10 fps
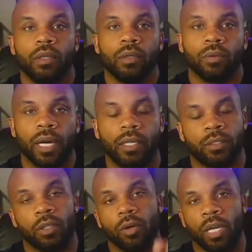Right.
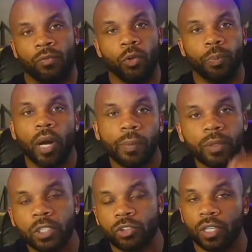So if you
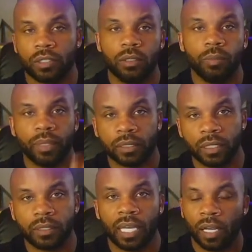properly structure your
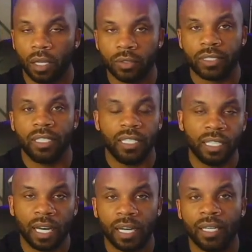business, L L C, E
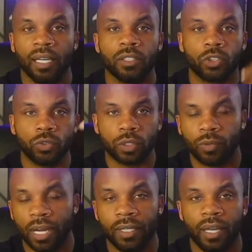I N, choose the
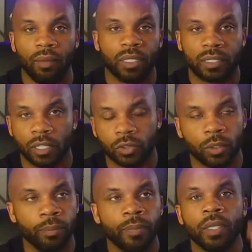right name, et cetera,